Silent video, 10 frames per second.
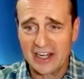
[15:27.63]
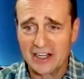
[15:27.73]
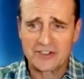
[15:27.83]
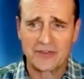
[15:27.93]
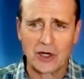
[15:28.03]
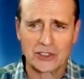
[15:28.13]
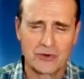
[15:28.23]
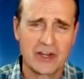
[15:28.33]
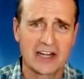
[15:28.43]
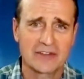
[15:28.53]
And as far as
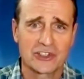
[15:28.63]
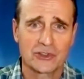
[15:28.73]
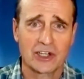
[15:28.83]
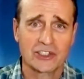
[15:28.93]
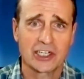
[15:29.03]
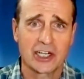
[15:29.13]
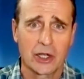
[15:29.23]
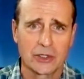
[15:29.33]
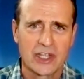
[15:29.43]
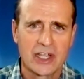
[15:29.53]
creative destruction
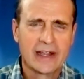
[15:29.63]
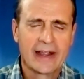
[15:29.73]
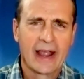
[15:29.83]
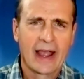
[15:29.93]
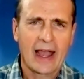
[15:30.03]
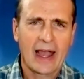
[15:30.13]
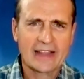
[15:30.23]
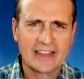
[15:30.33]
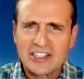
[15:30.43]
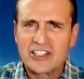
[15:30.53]
goes, I
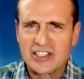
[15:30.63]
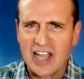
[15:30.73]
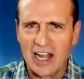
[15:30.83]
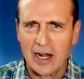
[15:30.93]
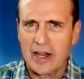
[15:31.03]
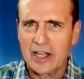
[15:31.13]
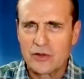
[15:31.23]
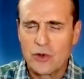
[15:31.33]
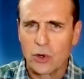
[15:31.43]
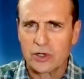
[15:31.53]
think she's kind of
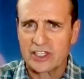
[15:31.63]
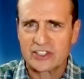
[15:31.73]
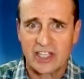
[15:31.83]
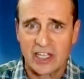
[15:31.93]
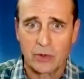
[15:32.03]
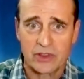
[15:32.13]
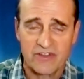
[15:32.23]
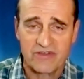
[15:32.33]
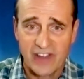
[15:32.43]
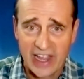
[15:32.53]
ignored this thing with the
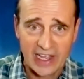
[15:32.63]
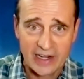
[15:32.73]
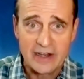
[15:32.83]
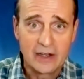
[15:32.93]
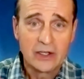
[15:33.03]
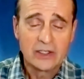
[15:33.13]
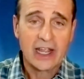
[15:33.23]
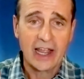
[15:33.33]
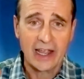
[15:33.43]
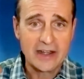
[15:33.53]
Fed
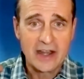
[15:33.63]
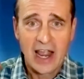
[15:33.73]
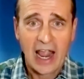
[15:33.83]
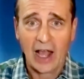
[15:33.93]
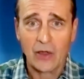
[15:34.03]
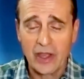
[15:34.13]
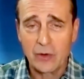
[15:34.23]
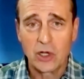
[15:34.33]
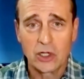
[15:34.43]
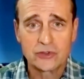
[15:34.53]
and how they
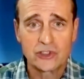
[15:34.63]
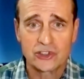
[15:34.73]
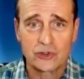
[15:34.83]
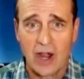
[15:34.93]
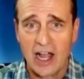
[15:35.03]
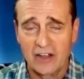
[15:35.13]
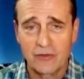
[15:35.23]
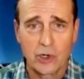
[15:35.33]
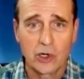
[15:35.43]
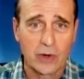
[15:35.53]
will just
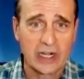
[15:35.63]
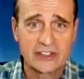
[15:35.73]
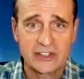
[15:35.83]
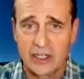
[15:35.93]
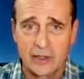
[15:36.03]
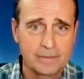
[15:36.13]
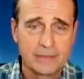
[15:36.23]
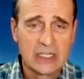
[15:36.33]
drive real rates to